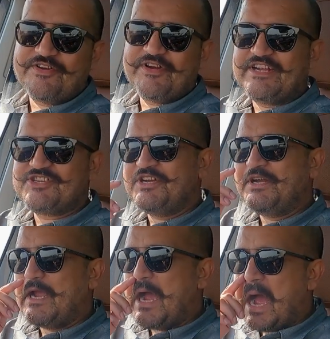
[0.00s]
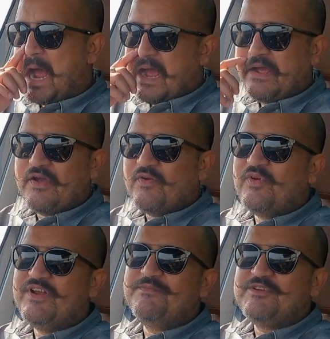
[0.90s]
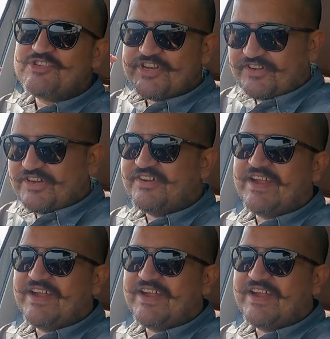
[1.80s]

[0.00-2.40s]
generation car, will immediately